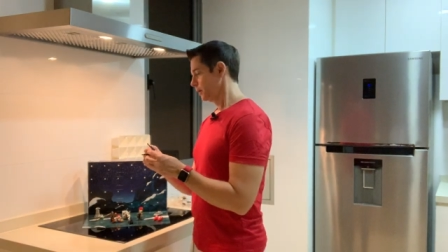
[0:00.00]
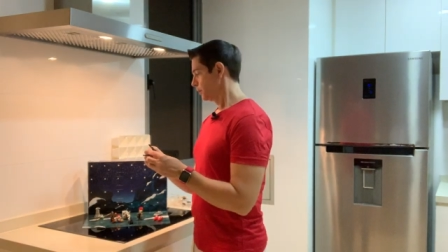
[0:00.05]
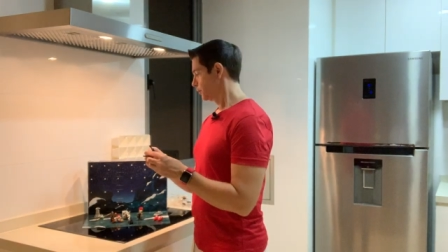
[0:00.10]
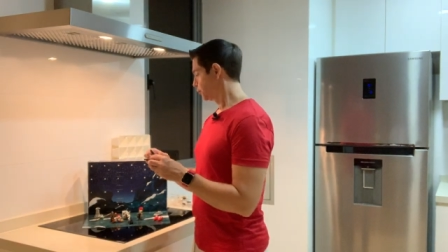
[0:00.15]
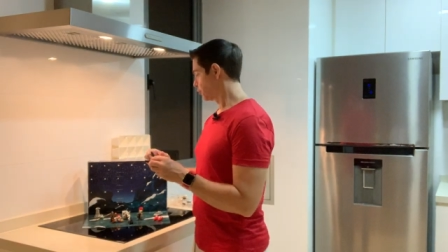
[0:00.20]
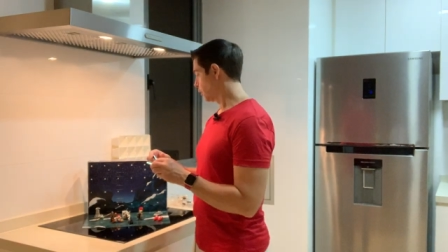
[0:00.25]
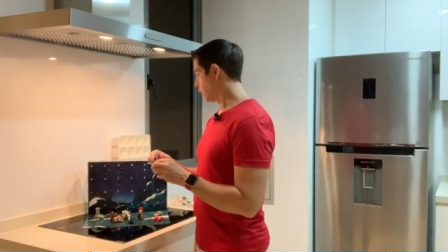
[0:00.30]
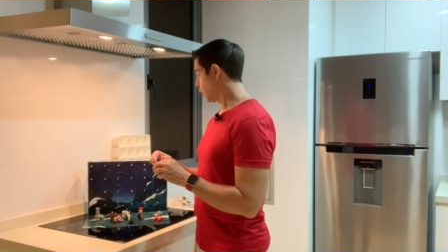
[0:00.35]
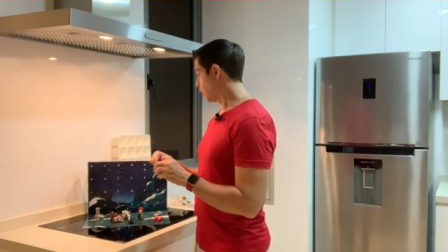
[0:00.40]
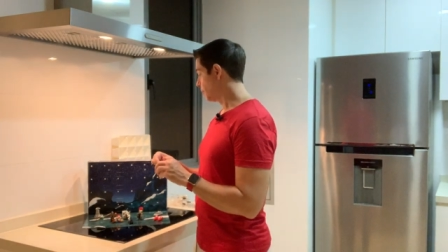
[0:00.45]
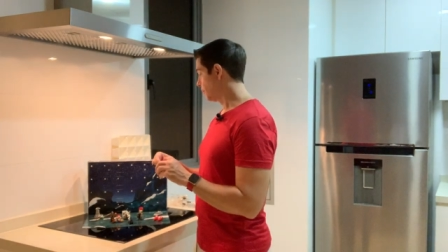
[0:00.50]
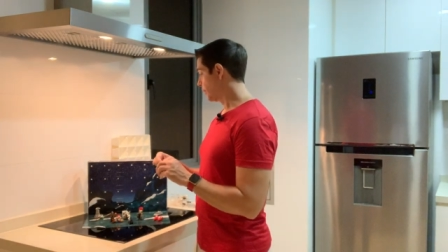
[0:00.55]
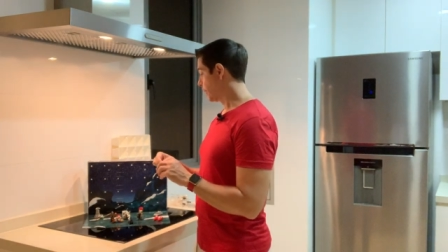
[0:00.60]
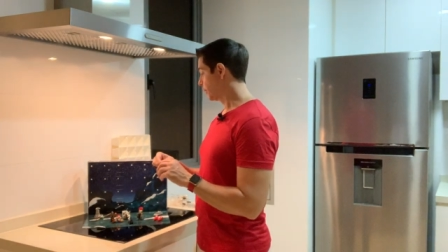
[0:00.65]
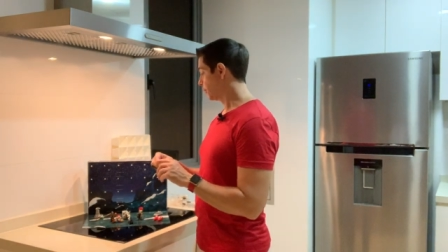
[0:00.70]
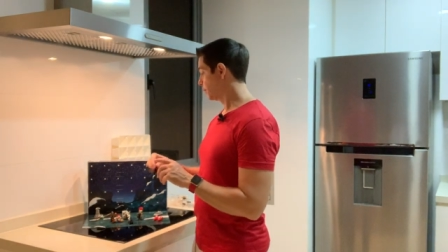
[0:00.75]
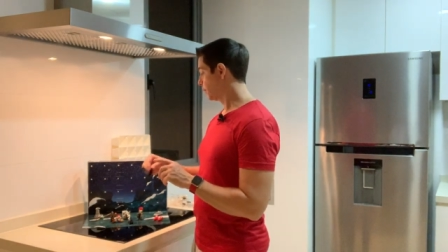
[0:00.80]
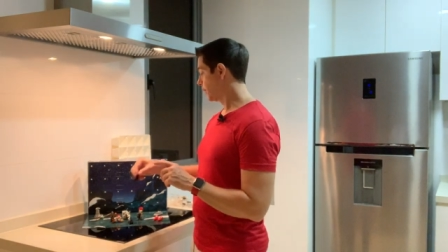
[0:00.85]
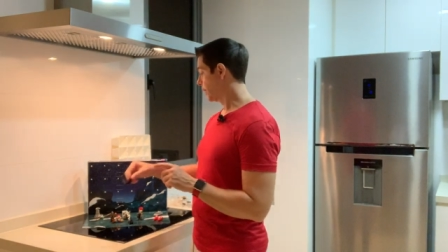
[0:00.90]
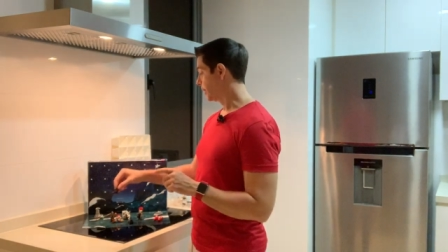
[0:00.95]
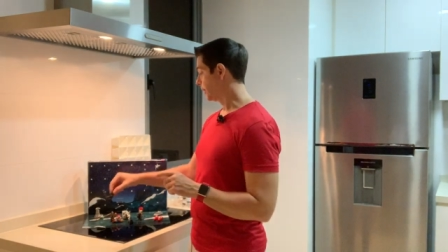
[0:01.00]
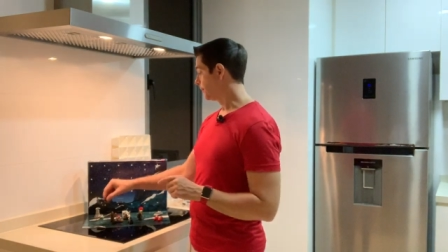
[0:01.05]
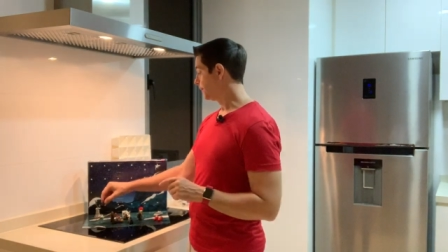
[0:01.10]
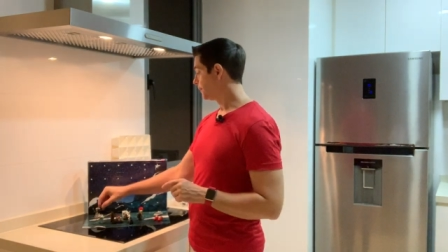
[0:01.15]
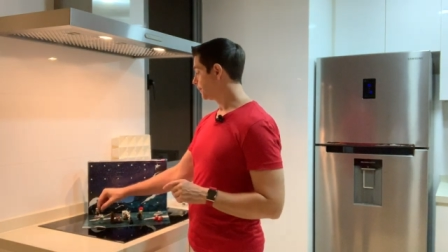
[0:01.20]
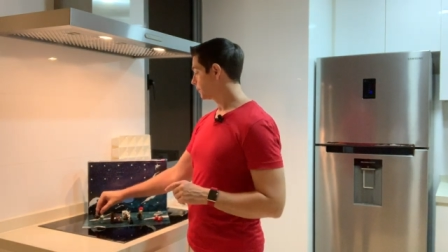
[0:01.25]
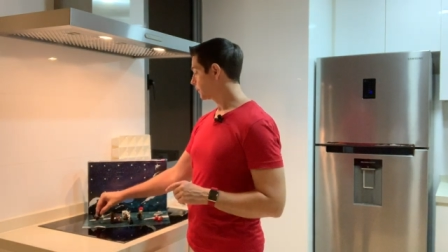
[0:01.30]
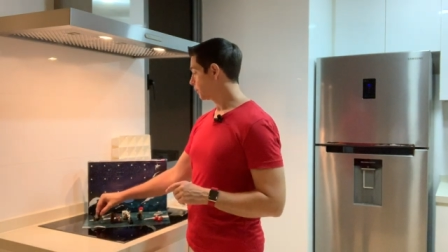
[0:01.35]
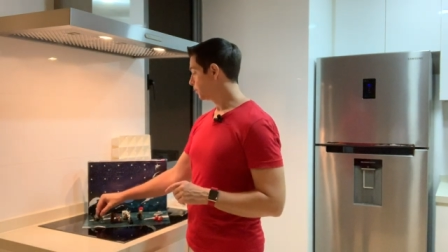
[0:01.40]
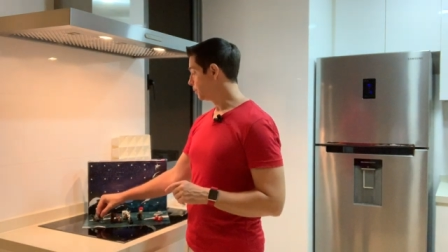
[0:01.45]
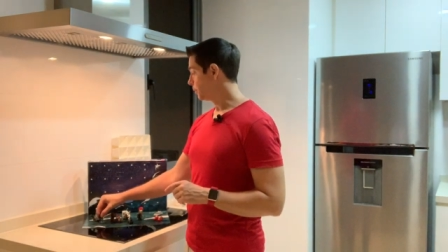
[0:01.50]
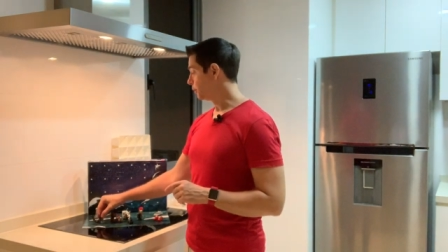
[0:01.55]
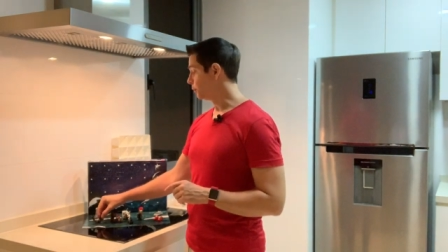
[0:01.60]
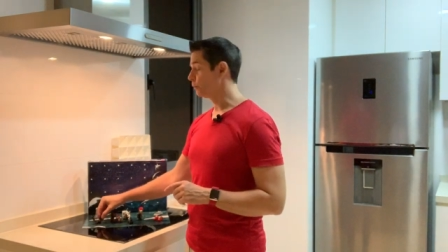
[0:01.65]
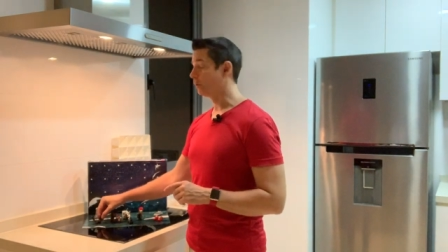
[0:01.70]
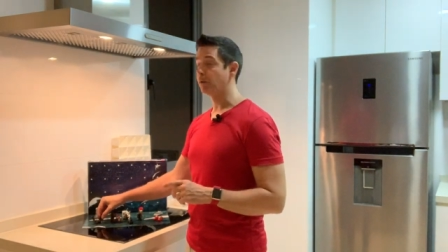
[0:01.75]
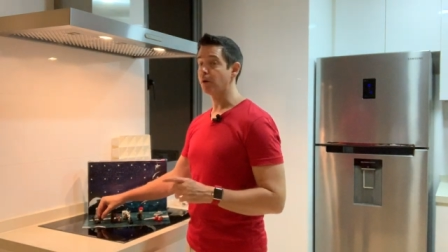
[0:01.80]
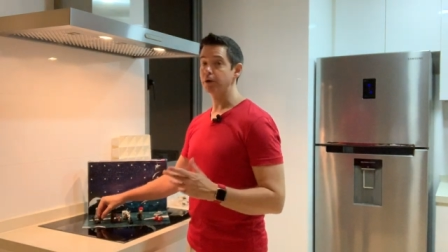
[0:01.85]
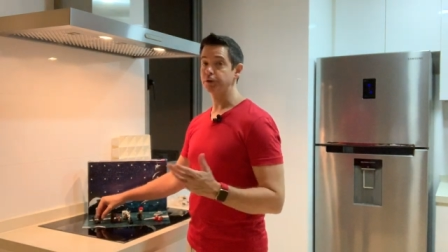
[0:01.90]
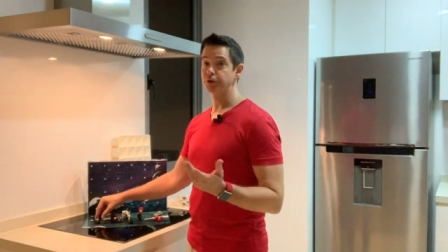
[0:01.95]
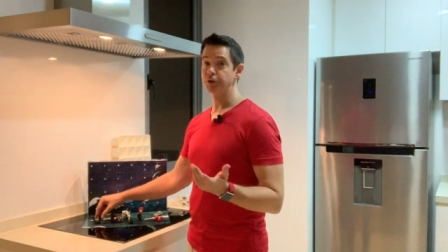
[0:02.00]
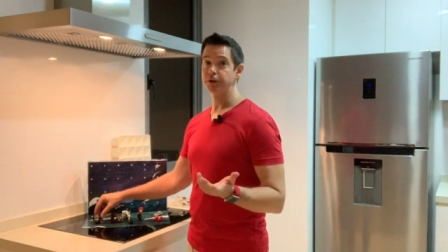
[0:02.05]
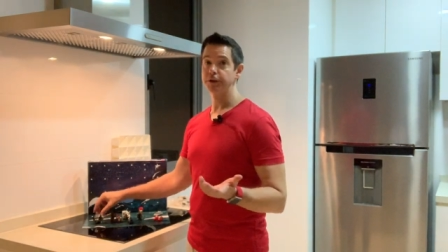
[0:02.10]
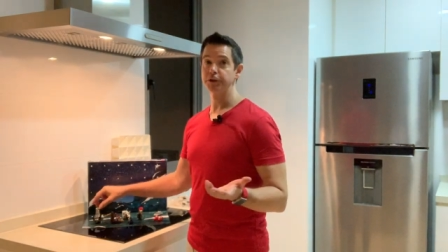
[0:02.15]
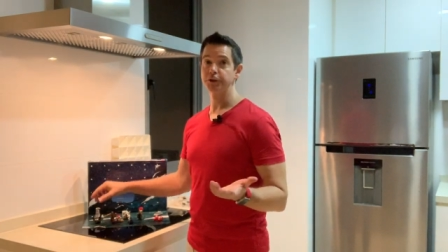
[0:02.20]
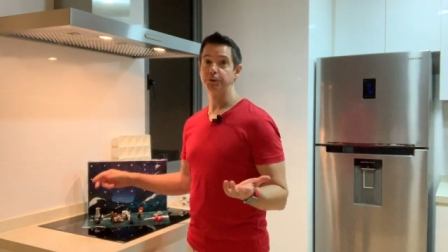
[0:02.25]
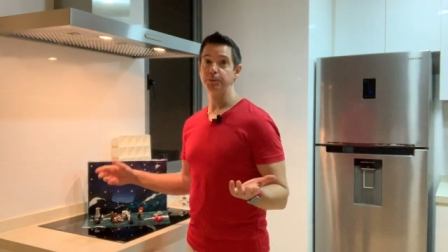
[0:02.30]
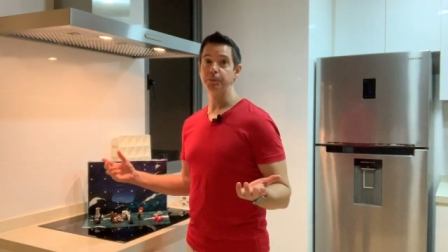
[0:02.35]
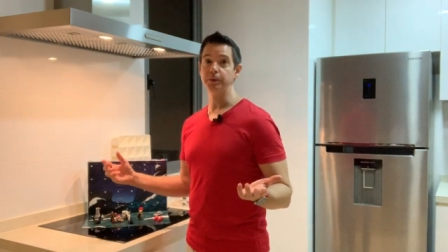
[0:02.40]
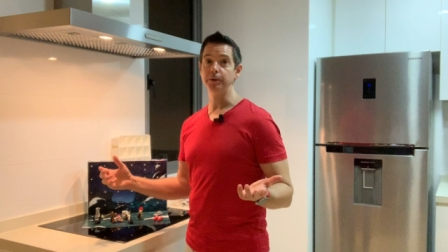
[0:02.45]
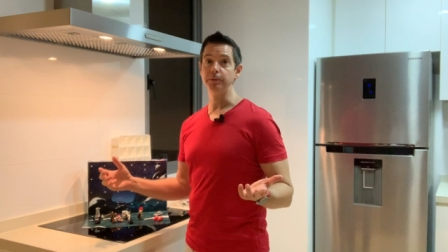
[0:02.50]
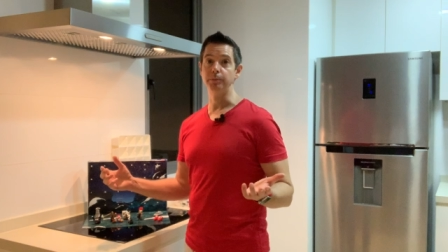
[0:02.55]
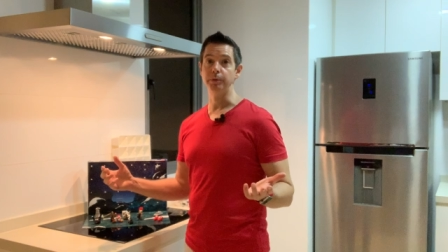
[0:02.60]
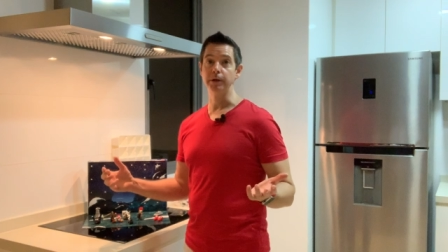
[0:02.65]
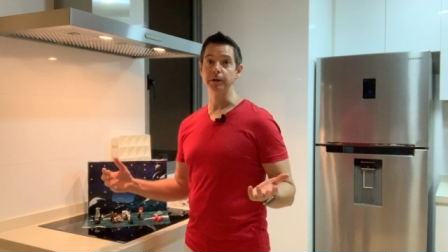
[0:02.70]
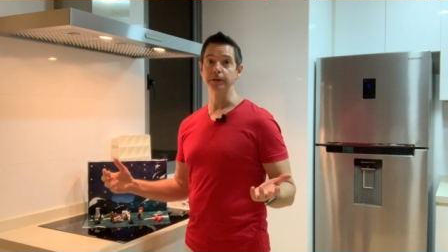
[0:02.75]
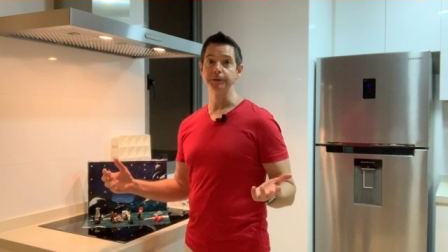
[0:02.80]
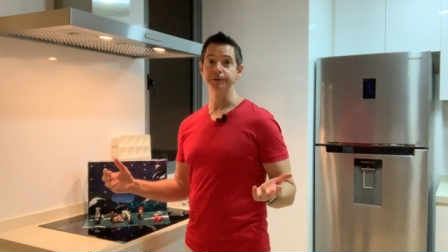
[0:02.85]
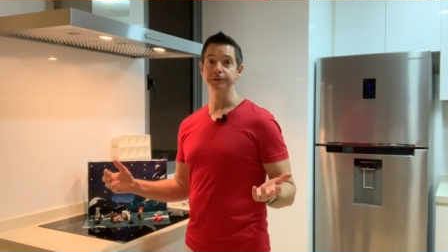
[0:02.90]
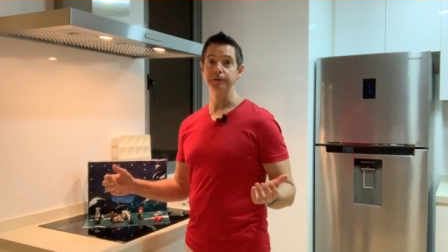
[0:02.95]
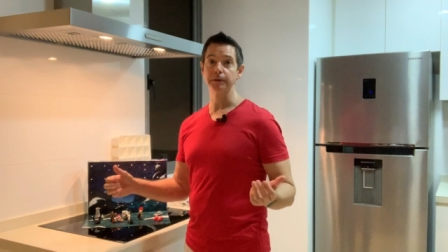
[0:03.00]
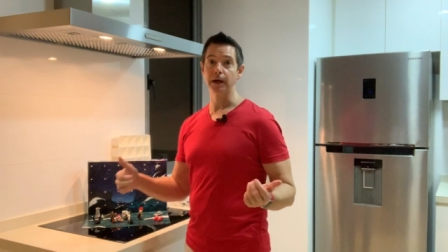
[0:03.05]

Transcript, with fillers: So, oh, by the way, when you were watching the speed build,